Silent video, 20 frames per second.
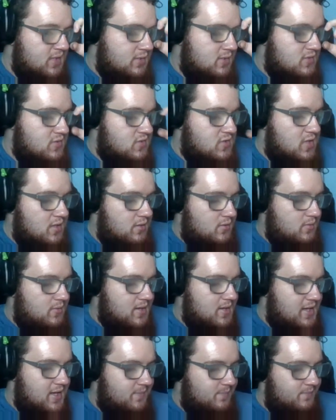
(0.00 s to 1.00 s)
So
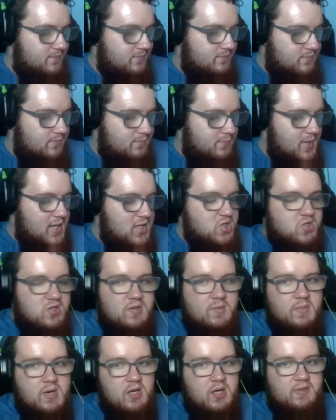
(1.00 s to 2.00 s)
uh, make sure
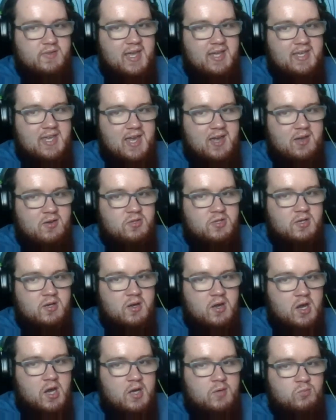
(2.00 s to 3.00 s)
to mark that
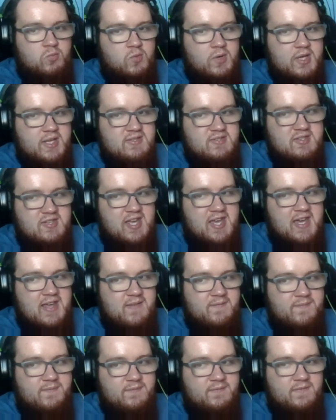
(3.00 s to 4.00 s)
calendar on
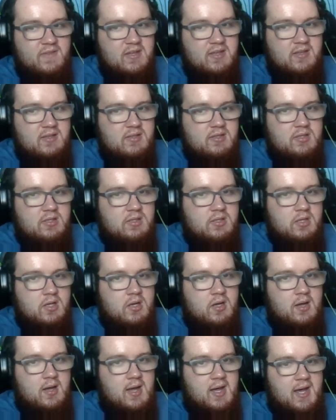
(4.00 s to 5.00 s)
Wednesday
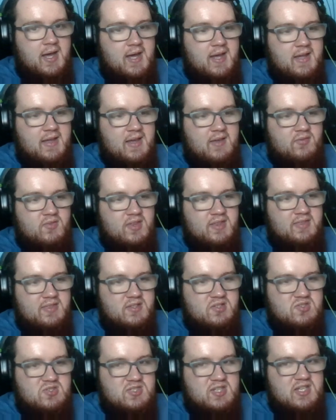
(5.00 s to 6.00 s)
uh, I think
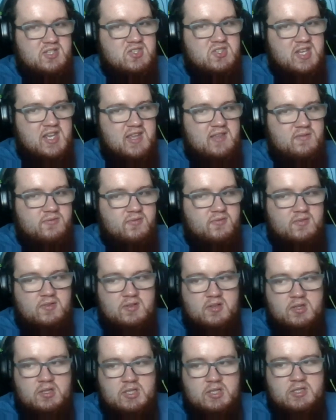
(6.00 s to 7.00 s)
the 16th.
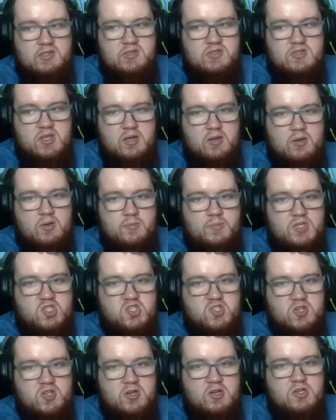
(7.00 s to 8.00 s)
So be
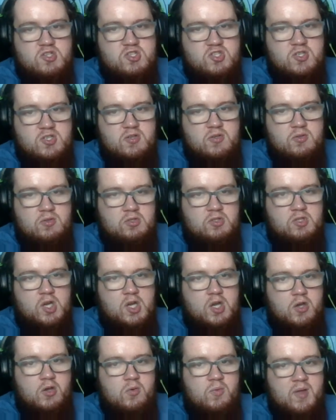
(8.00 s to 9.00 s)
sure to
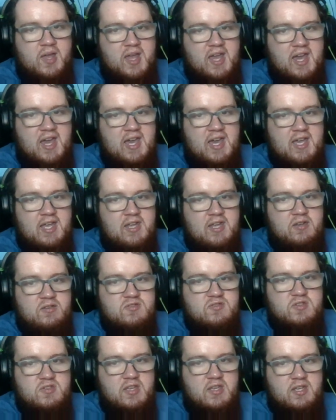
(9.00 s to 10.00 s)
go
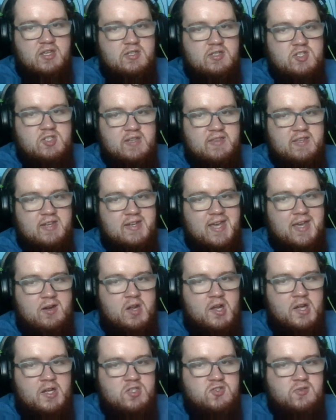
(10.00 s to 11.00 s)
and check that
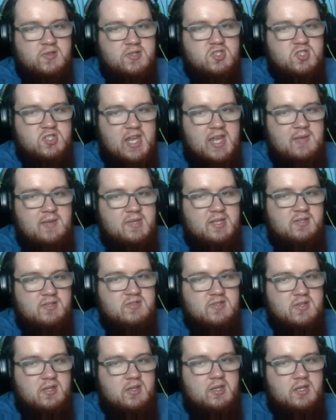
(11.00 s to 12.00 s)
out on Twitch
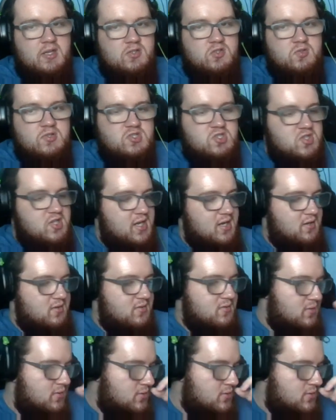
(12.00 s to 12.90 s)
Gaming's uh, Twitch channel.